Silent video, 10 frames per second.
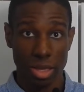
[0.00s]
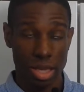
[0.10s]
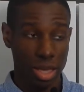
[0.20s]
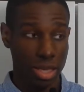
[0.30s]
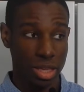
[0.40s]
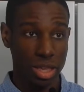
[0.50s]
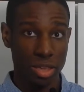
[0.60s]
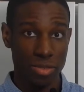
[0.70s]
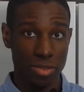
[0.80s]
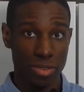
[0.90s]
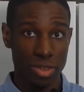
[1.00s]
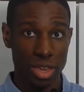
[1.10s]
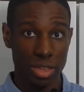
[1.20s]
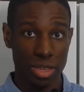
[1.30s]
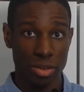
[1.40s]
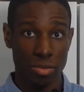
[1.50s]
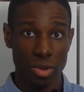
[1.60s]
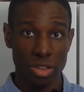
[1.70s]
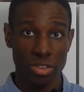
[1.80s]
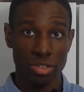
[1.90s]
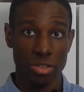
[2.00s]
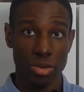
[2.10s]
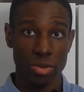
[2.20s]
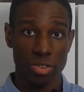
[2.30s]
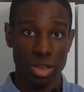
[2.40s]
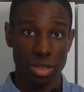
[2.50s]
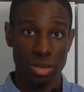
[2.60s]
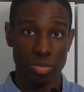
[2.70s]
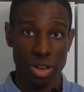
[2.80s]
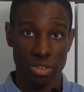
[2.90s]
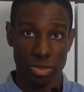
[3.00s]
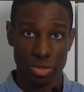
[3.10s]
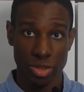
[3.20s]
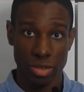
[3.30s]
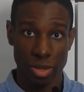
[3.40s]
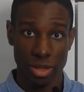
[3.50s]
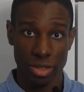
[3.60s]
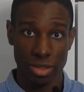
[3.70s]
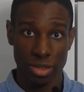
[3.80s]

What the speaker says: and give slightly once you gently press your thumb on it.